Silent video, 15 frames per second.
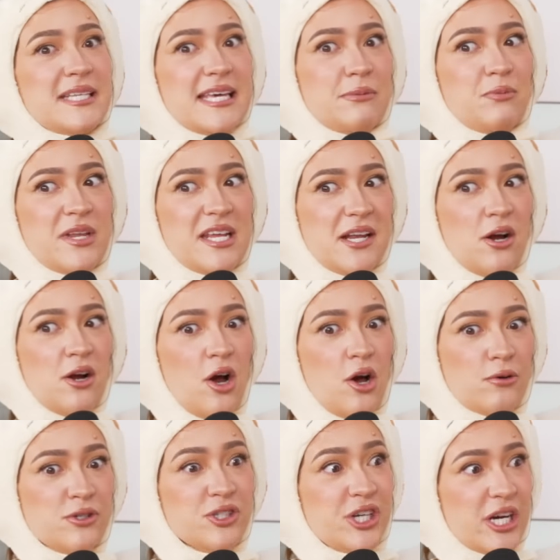like, we need our
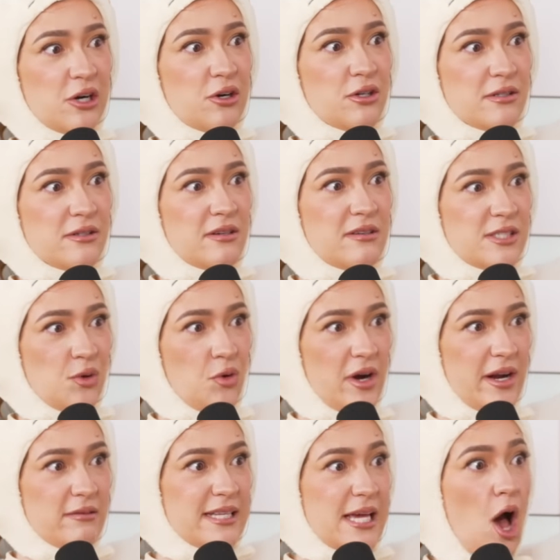own Gerald story.
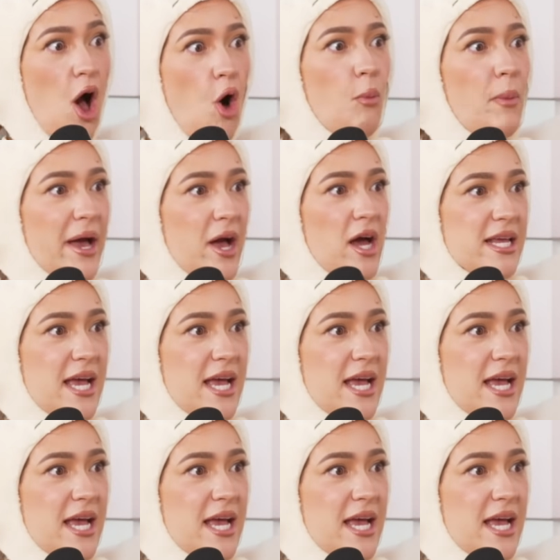And I was like, oh my God,